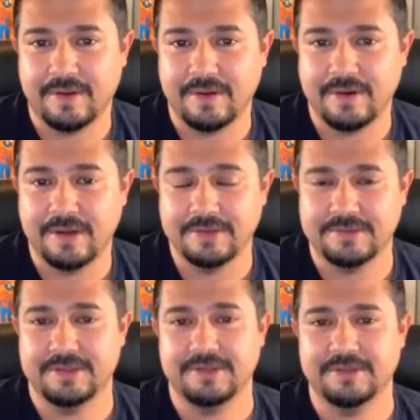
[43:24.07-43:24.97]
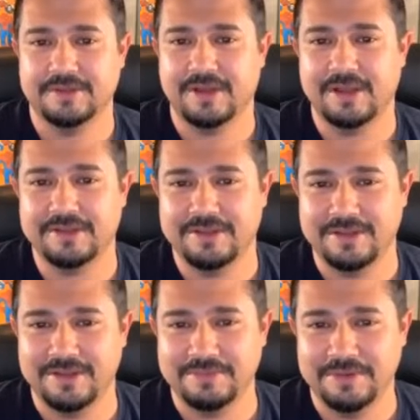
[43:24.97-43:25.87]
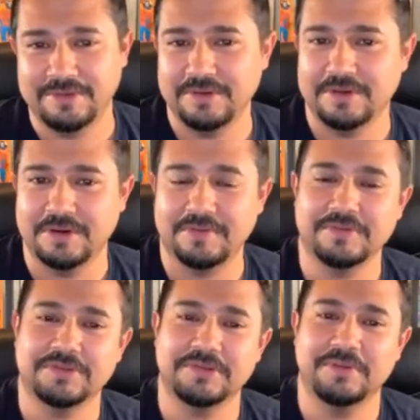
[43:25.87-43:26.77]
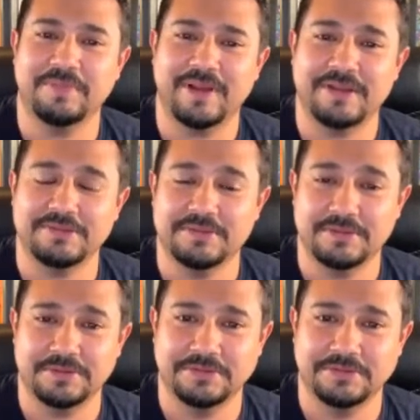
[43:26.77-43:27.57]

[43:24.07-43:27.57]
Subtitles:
Costa, I DM'd you your Overstreet password.